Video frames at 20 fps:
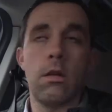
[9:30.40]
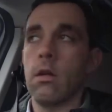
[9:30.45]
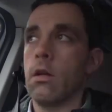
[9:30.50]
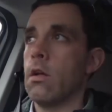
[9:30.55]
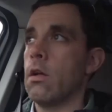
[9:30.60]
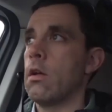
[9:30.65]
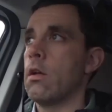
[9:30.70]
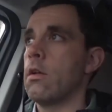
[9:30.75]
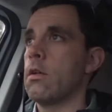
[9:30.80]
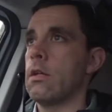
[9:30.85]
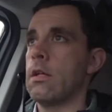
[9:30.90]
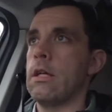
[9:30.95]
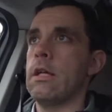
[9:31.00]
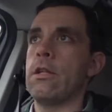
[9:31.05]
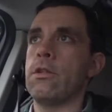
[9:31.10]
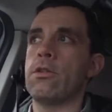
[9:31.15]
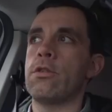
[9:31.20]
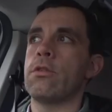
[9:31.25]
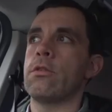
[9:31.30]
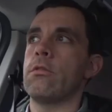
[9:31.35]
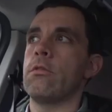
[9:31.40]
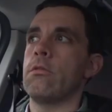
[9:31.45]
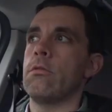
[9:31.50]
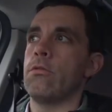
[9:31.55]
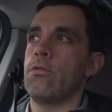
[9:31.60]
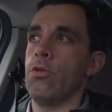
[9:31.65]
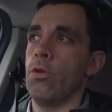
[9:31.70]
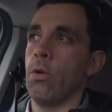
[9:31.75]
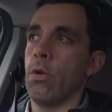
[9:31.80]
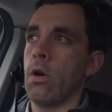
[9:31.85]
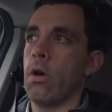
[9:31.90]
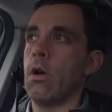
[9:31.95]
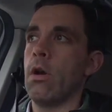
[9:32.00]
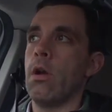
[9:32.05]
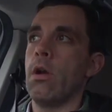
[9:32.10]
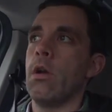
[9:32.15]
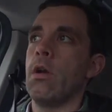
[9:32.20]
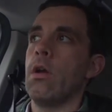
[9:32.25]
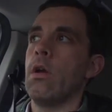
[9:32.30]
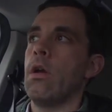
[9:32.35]
yeah each tour.
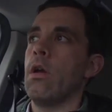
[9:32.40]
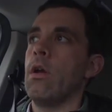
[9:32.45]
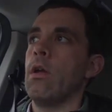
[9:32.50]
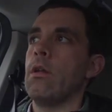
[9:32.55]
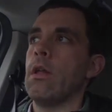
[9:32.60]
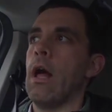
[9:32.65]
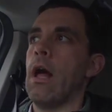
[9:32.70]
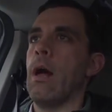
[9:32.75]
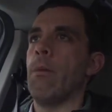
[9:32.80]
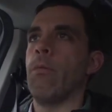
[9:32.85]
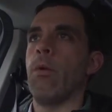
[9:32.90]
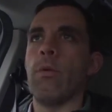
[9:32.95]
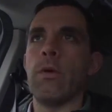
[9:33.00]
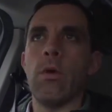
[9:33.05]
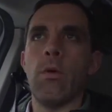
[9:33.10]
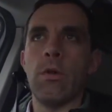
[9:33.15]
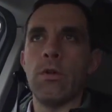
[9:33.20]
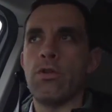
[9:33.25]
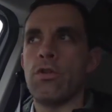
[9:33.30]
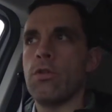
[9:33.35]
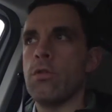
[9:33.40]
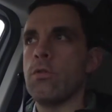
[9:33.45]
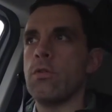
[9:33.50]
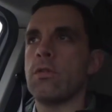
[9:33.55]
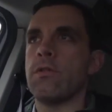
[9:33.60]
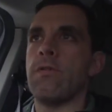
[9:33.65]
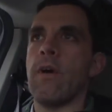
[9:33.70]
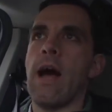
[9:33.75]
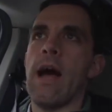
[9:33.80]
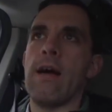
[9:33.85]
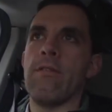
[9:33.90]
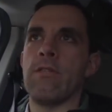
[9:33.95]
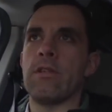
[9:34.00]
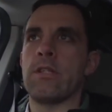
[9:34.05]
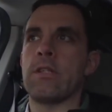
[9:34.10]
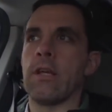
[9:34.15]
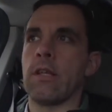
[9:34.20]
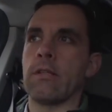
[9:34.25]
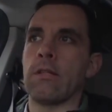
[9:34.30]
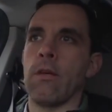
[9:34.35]
Yep. Uh, but we only choose five to
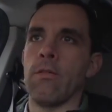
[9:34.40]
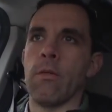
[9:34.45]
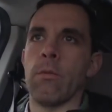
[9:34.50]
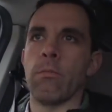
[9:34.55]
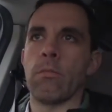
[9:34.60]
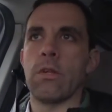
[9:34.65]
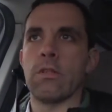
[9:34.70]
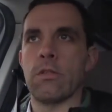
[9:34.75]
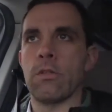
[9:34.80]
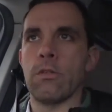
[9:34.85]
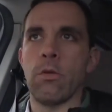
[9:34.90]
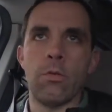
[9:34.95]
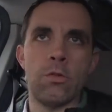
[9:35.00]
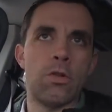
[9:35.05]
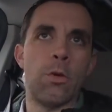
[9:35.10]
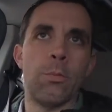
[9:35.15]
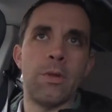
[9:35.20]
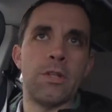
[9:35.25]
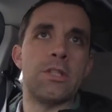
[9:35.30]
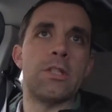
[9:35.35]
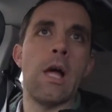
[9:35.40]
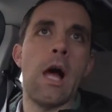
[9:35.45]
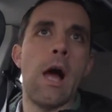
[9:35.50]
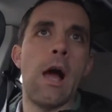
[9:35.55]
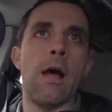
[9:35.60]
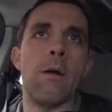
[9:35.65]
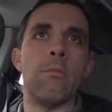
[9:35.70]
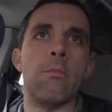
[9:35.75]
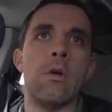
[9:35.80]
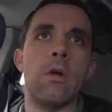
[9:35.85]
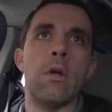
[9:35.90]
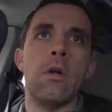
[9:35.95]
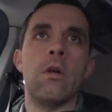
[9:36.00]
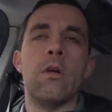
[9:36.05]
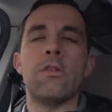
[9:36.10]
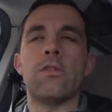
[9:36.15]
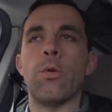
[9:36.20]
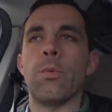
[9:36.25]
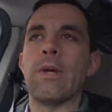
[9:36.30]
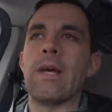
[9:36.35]
six of them because there's only so much time.
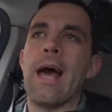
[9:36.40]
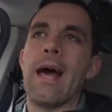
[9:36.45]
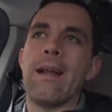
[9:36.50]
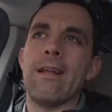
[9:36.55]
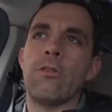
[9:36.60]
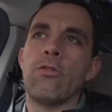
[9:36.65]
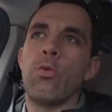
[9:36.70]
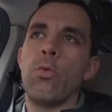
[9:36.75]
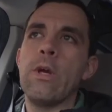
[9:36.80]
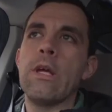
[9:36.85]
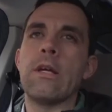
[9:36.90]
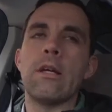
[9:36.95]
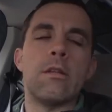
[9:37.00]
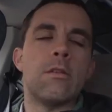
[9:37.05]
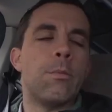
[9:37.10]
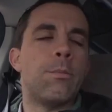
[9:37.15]
Right. So we kind of tweak it